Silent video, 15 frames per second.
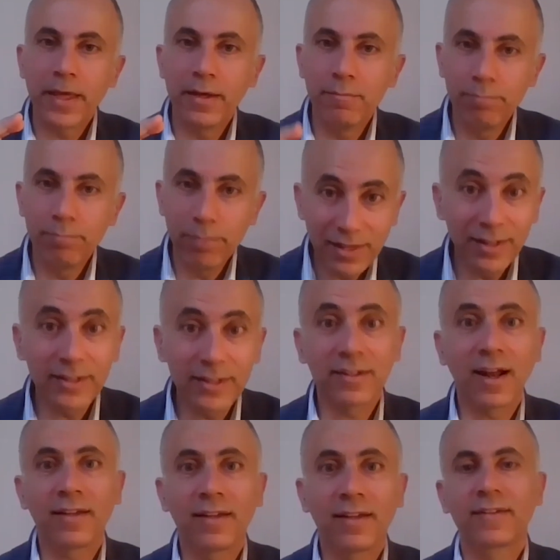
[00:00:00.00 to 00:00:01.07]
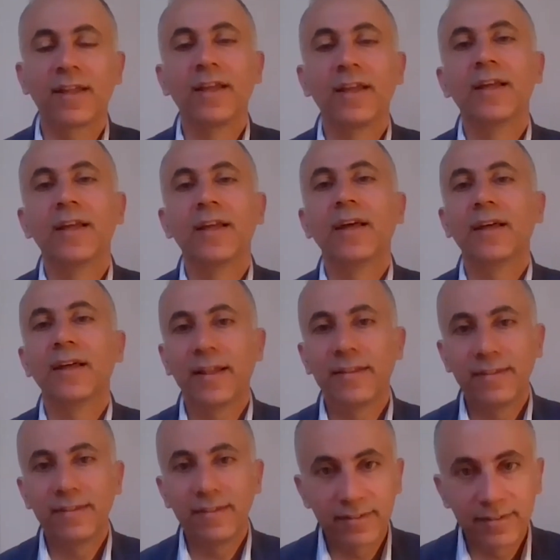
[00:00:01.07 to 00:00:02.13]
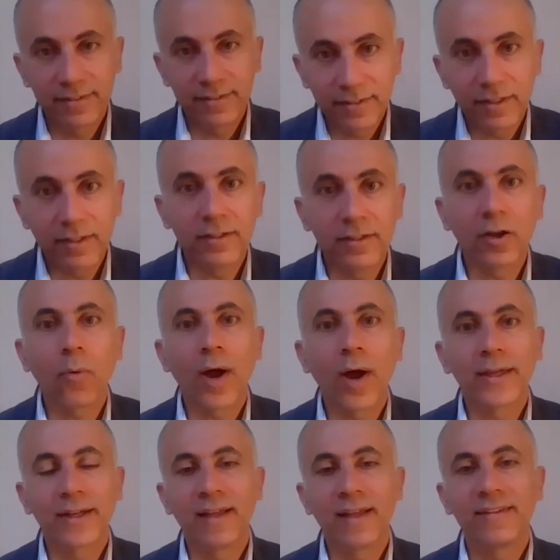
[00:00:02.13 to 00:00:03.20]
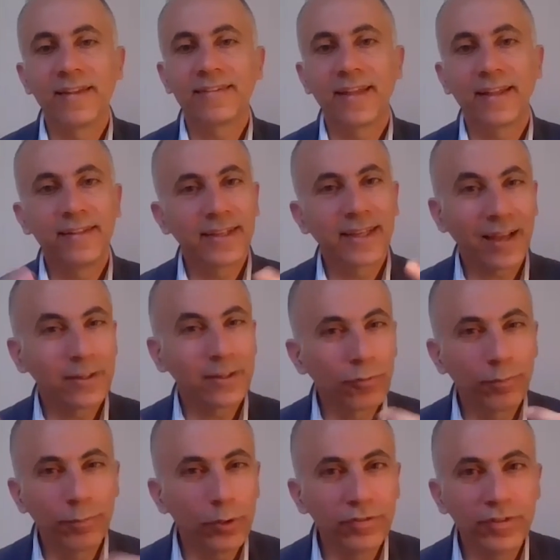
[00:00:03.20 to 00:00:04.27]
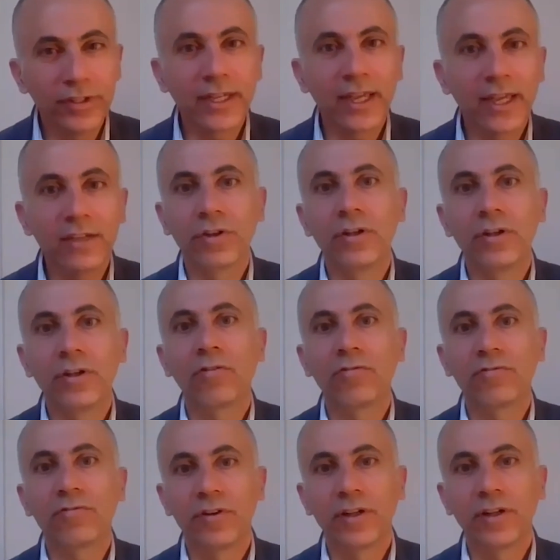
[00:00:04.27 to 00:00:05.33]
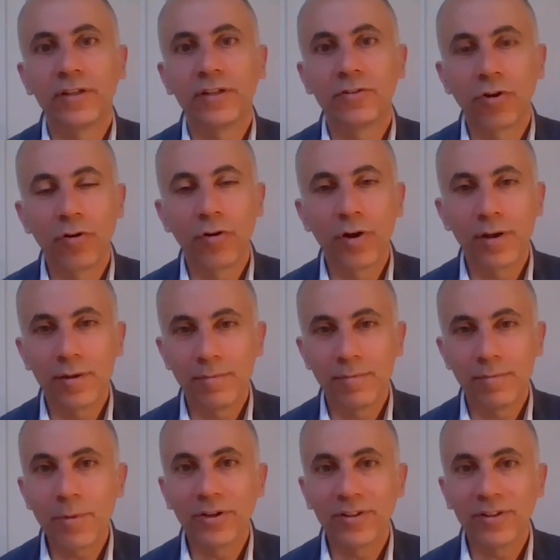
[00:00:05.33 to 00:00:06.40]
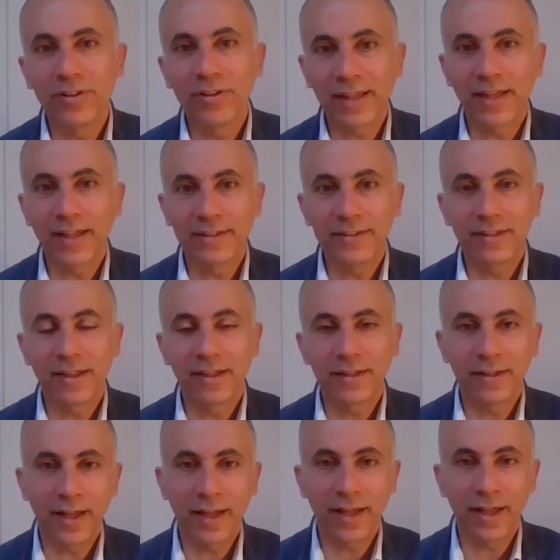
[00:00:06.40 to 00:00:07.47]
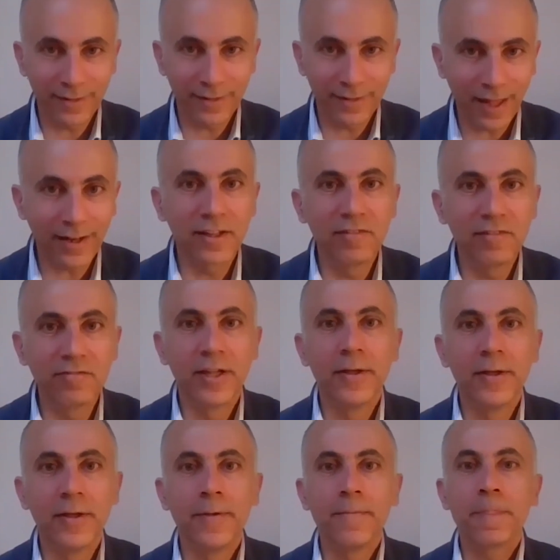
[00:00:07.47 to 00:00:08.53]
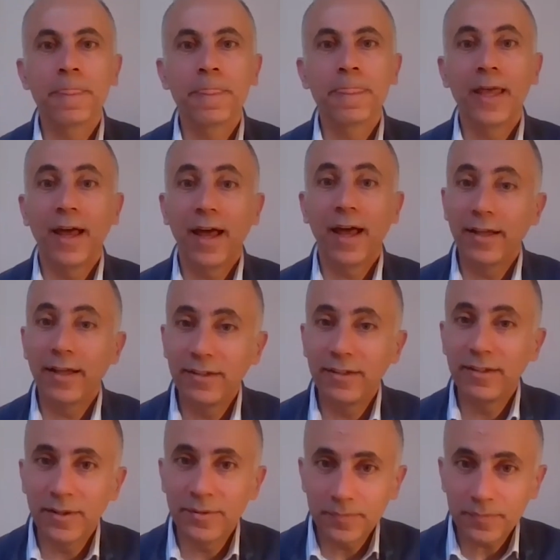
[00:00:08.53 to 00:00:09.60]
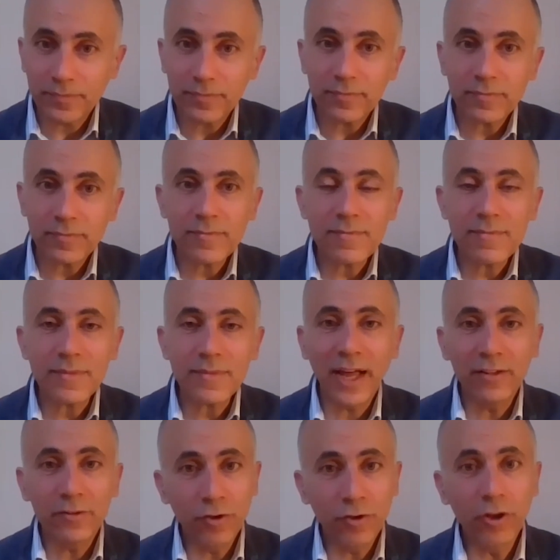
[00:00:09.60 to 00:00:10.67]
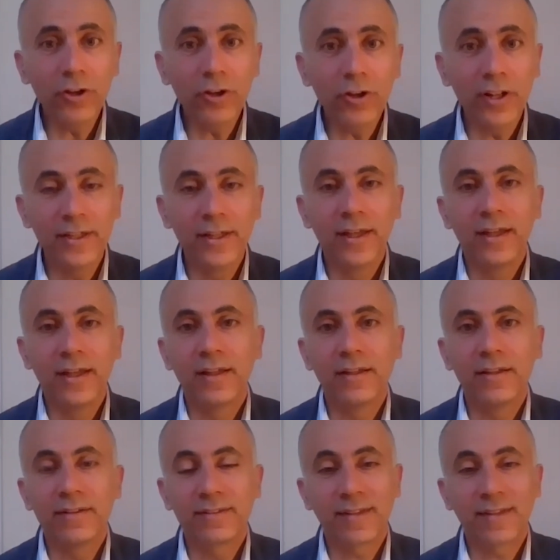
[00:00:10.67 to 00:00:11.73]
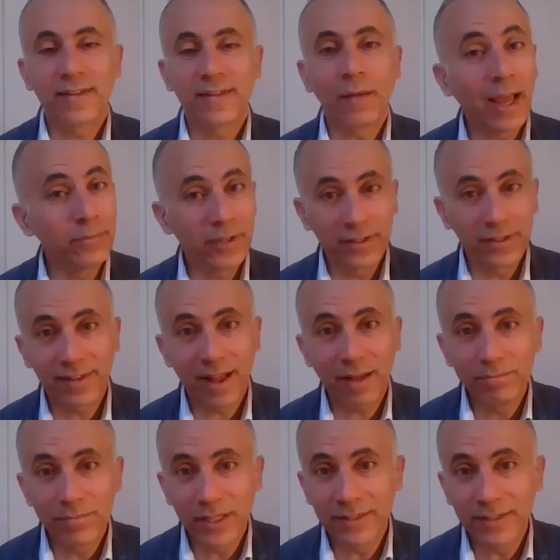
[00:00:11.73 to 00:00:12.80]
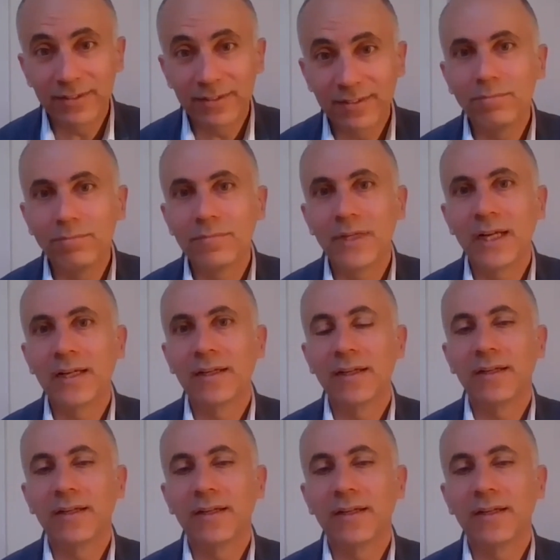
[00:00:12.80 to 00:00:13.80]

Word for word: uh, building trust, uh, and this requires, as I said, a kind of purification of uh, internal memories and, and, uh, and narrative. And, uh, and thirdly, uh, sometimes in some, in some uh,